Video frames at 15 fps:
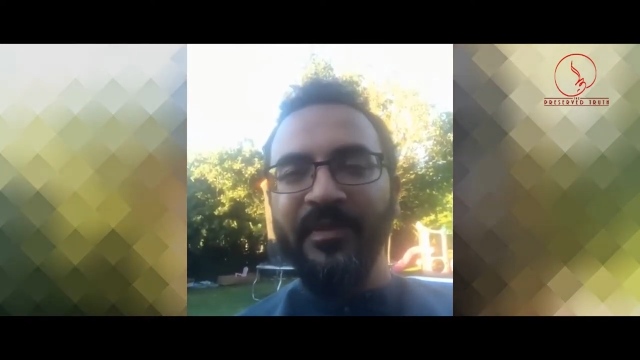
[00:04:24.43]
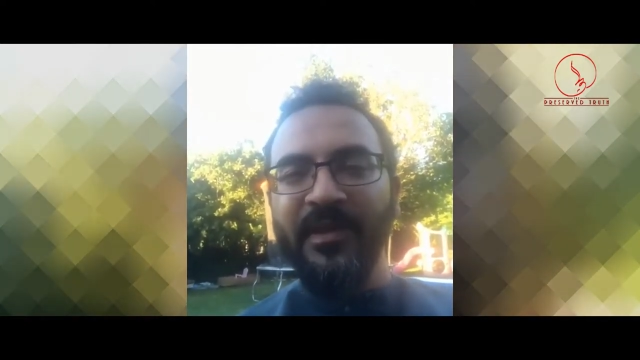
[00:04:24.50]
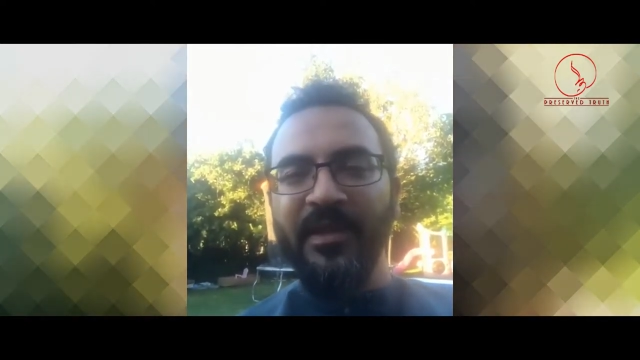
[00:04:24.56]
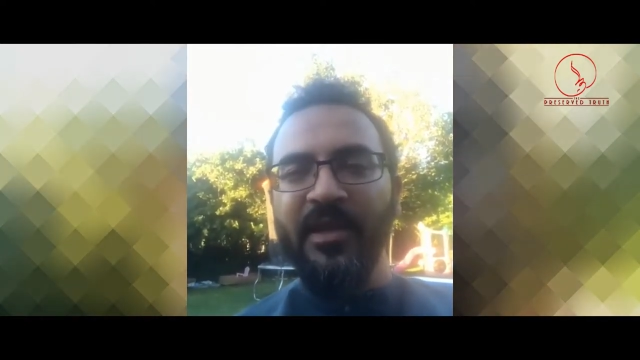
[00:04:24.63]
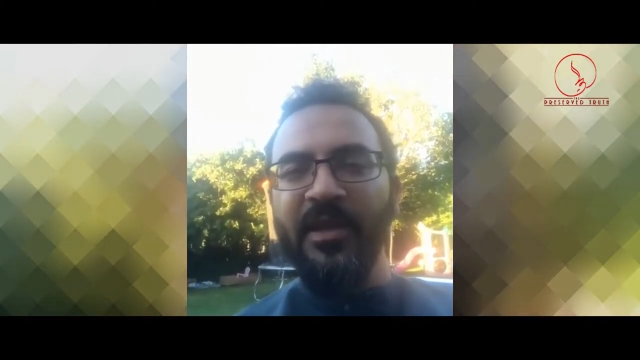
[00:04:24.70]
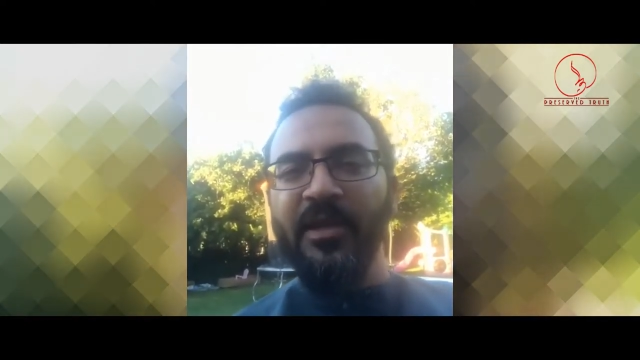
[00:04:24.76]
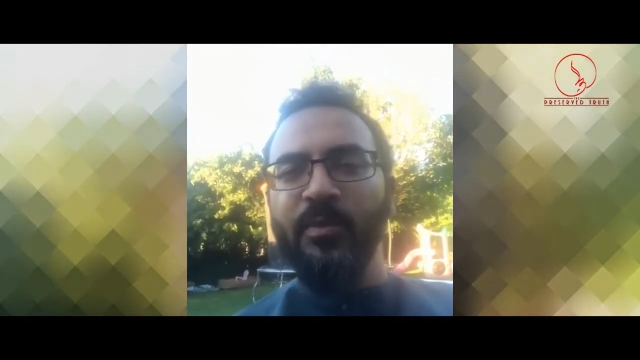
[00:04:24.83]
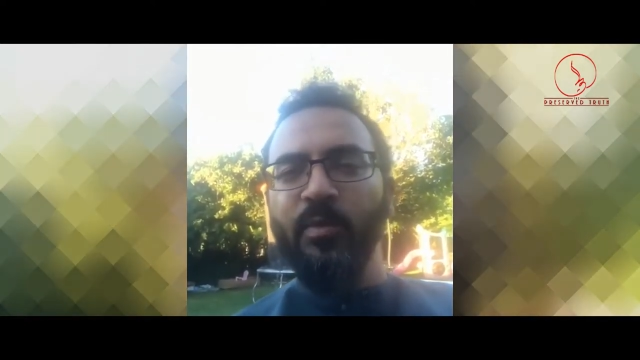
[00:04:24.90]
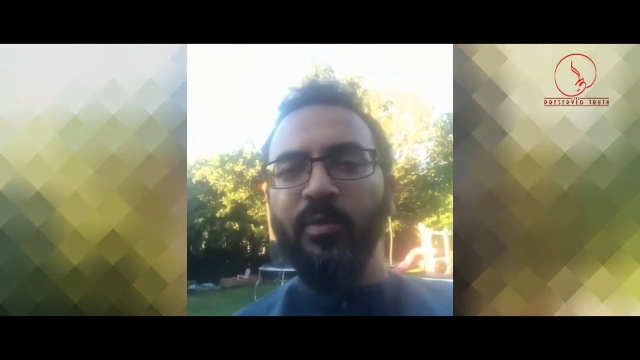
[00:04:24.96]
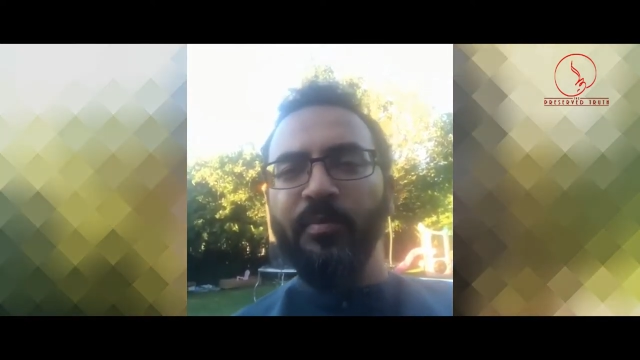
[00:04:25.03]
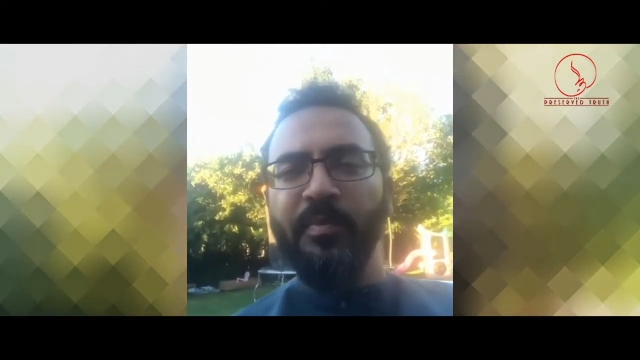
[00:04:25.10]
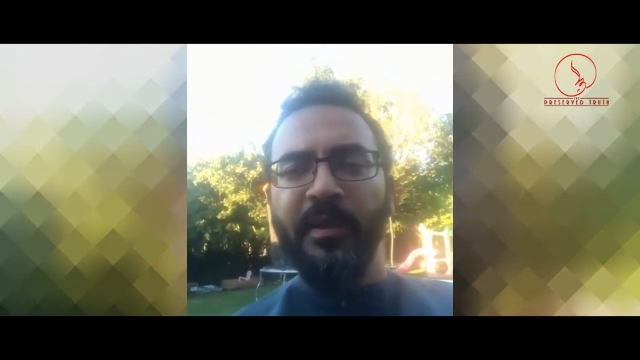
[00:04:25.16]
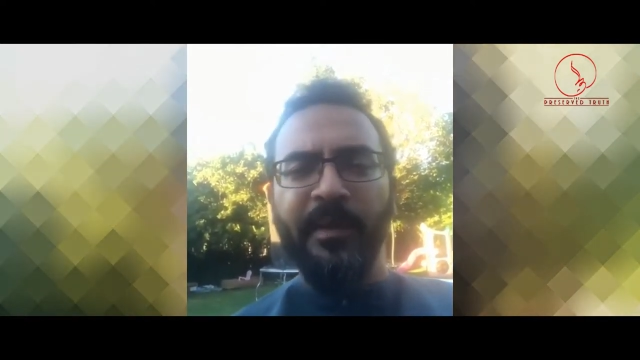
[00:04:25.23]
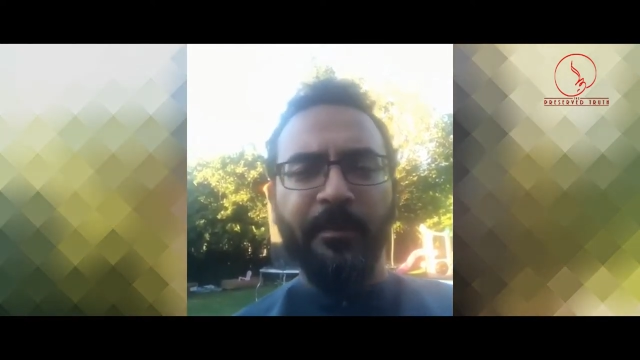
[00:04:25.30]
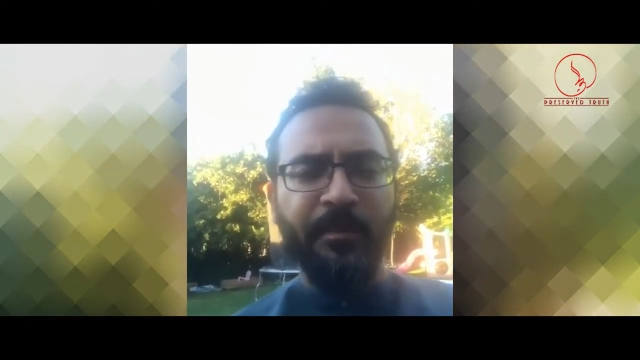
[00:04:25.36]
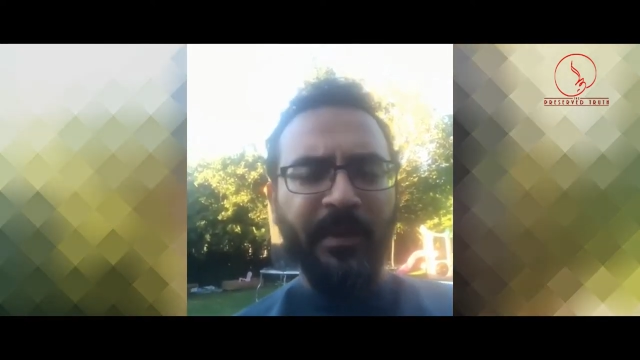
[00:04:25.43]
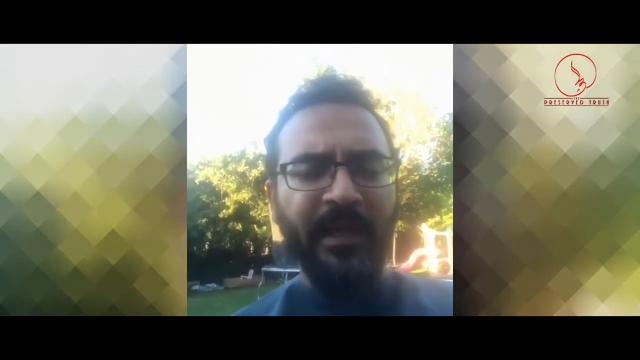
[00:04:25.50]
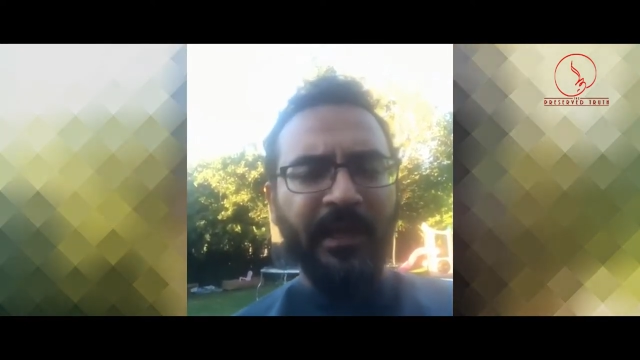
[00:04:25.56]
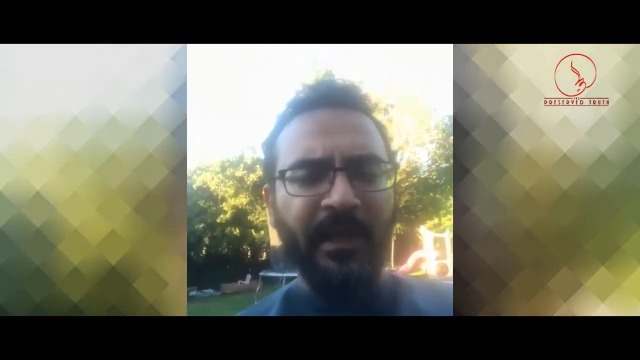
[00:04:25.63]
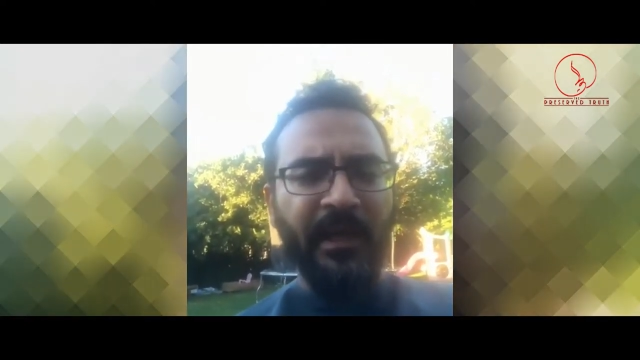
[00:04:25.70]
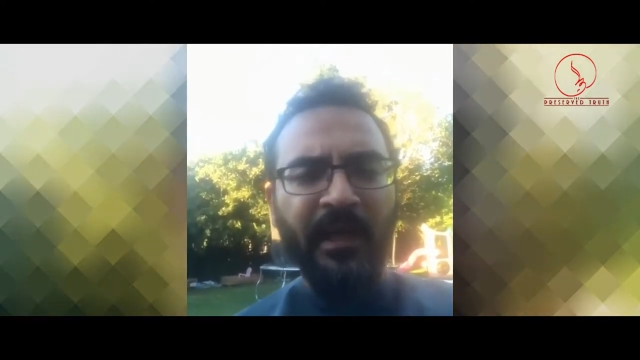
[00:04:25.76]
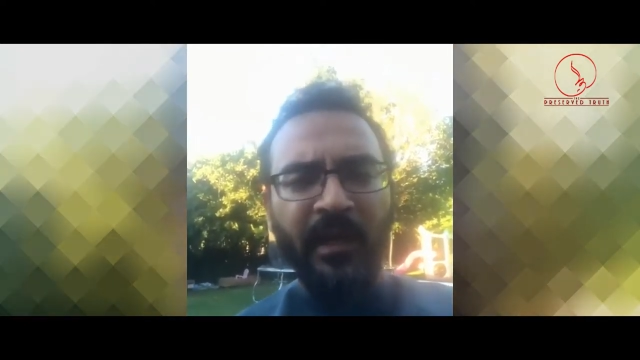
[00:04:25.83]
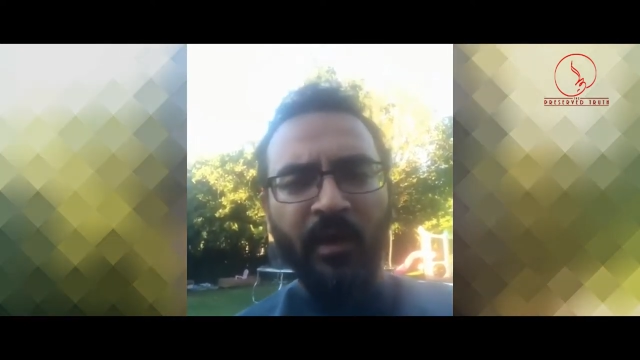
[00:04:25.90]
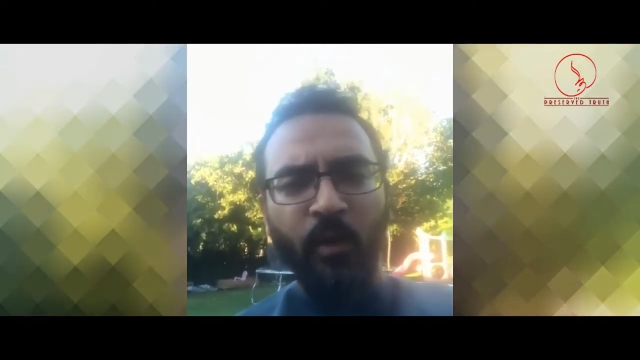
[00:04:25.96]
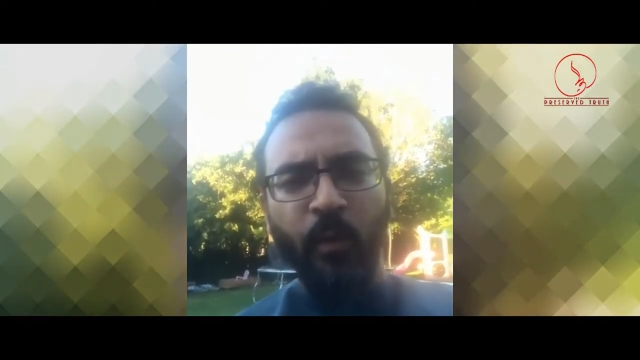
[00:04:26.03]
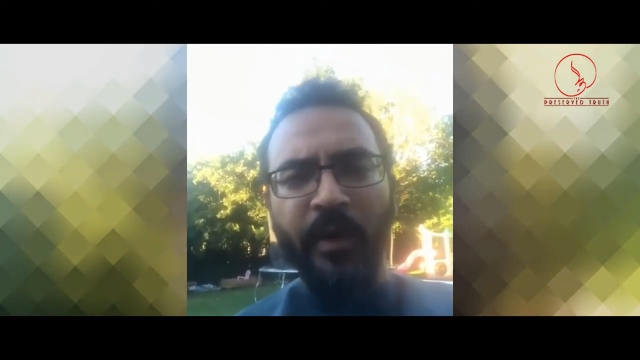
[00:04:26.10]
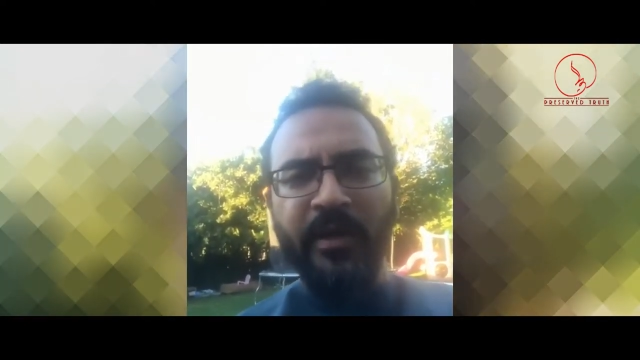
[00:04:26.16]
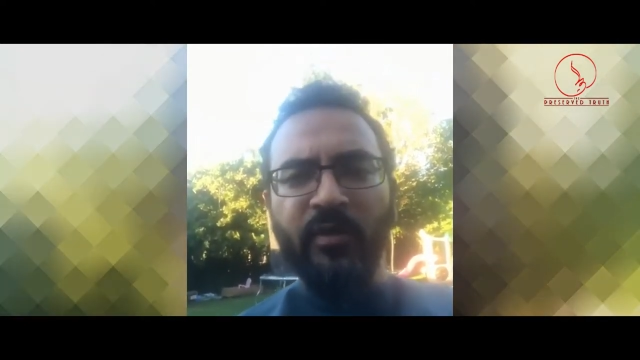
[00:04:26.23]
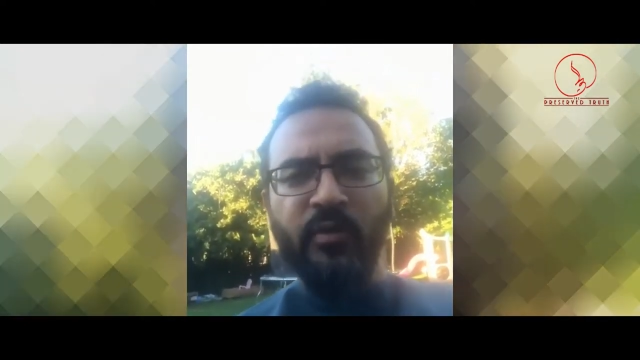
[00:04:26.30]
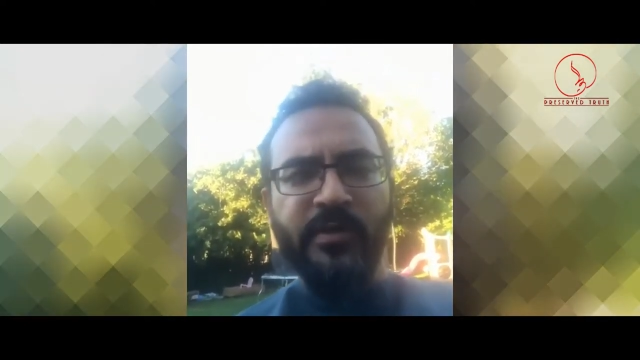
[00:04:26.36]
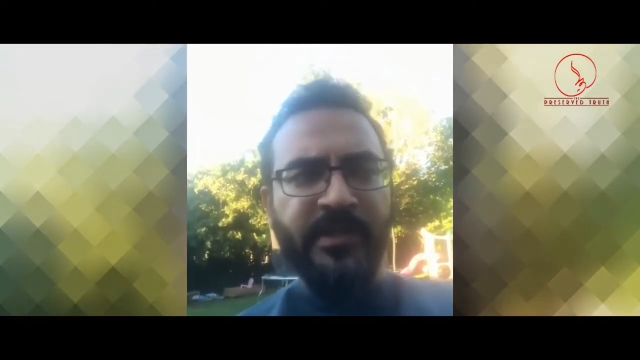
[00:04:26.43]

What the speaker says: The earth will be where you